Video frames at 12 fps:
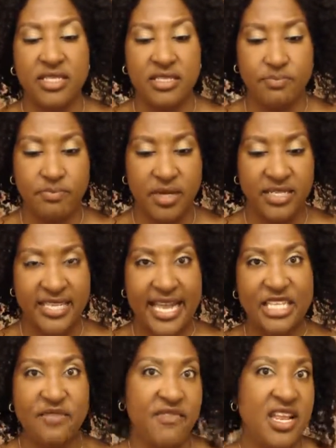Just
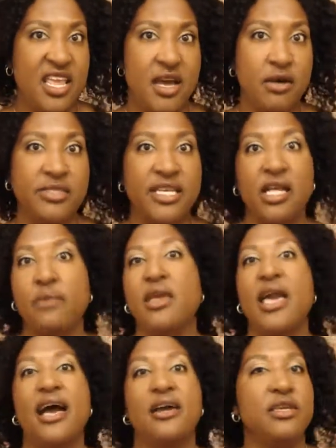attach a video telling me
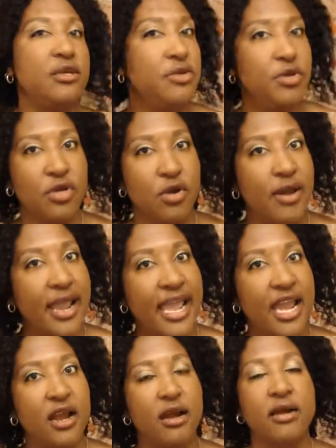how you do your
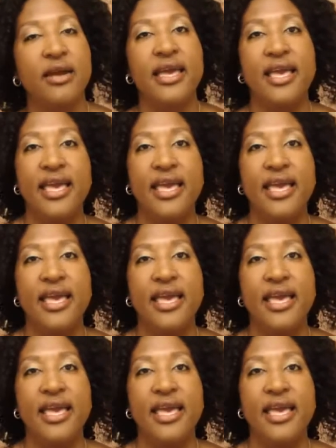hair